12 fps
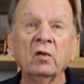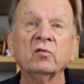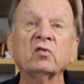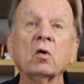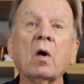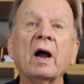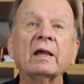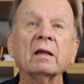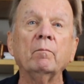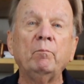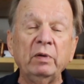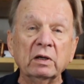so I
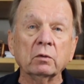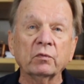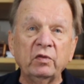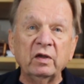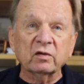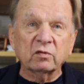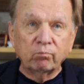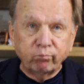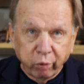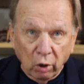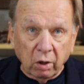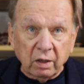can build this
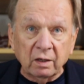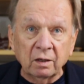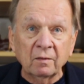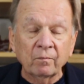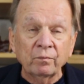book